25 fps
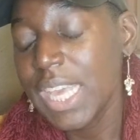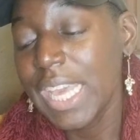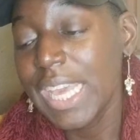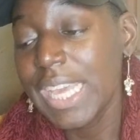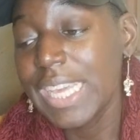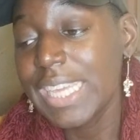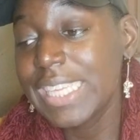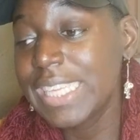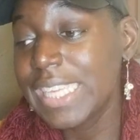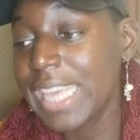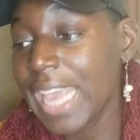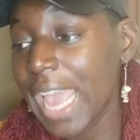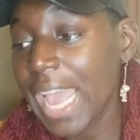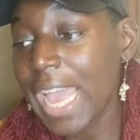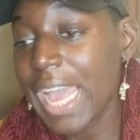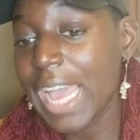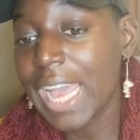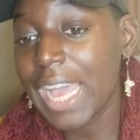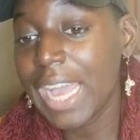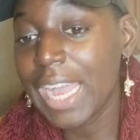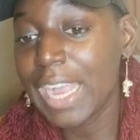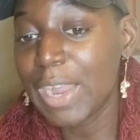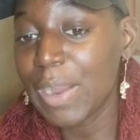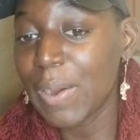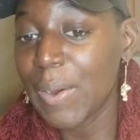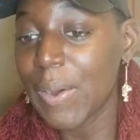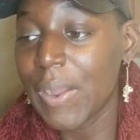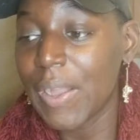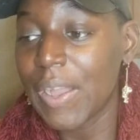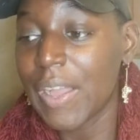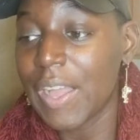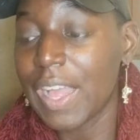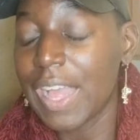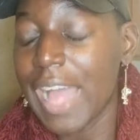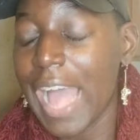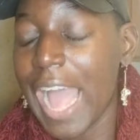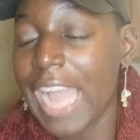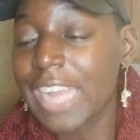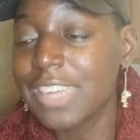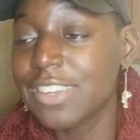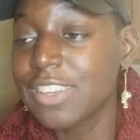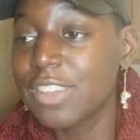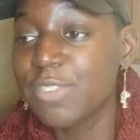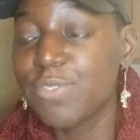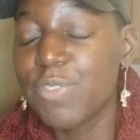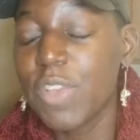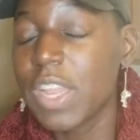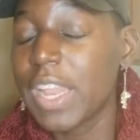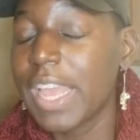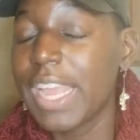yeah, girl, I
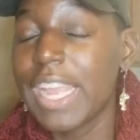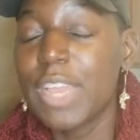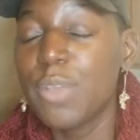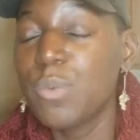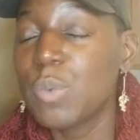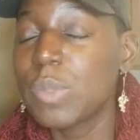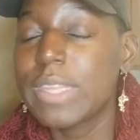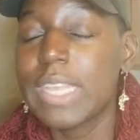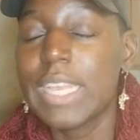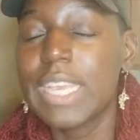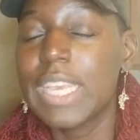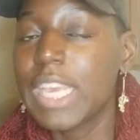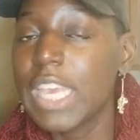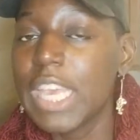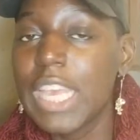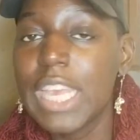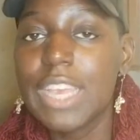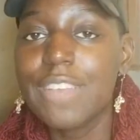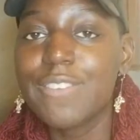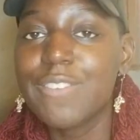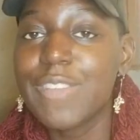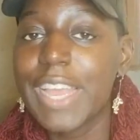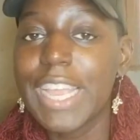just felt like it was a gift.